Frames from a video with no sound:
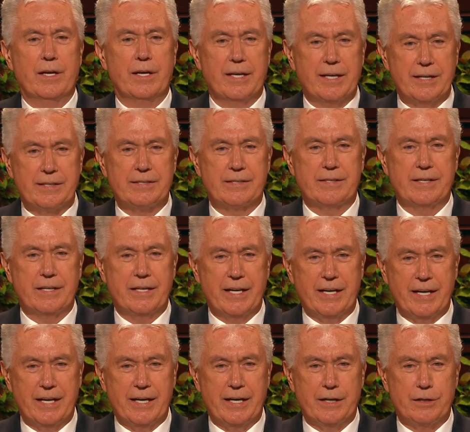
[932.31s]
is the
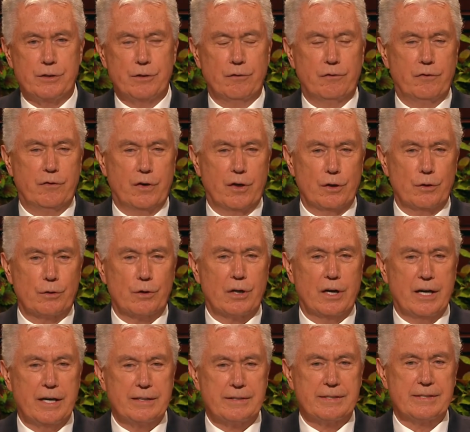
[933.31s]
day to follow
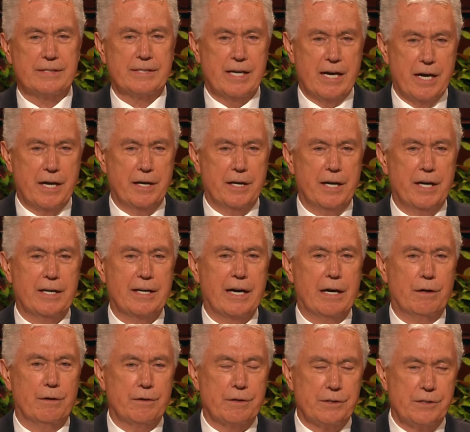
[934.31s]
God's Son and
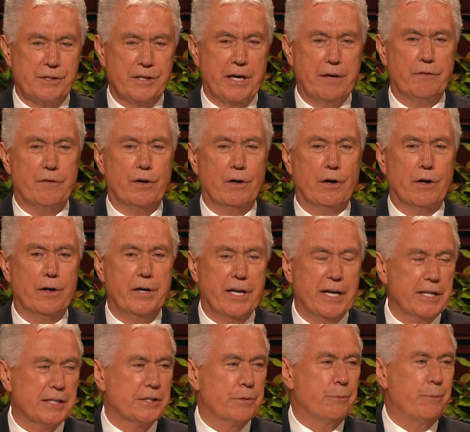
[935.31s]
our Savior on
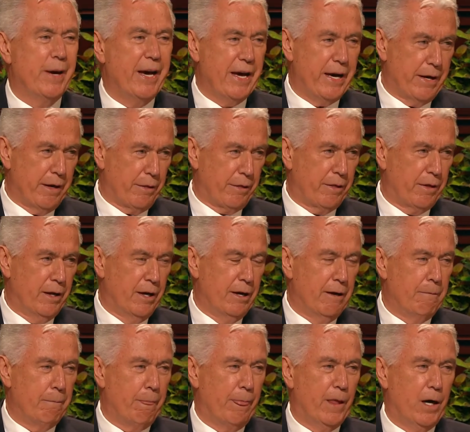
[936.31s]
his path
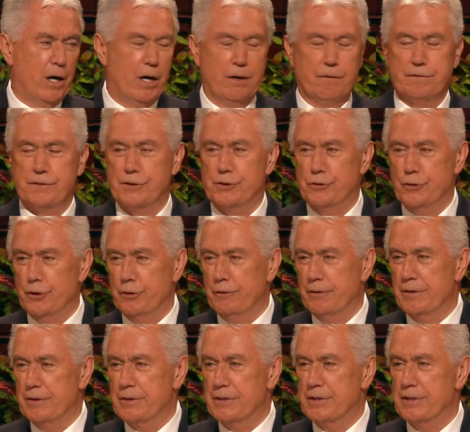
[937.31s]
of
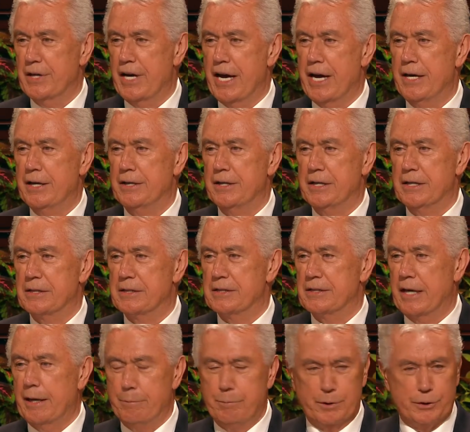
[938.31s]
service and
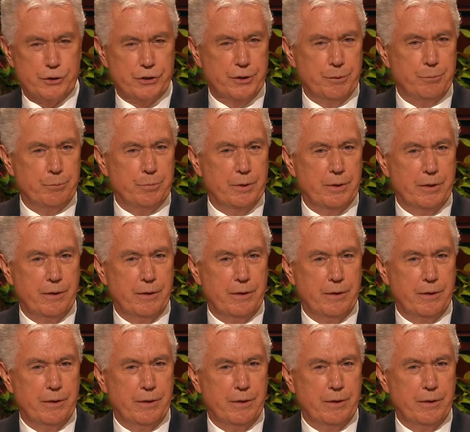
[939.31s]
discipleship.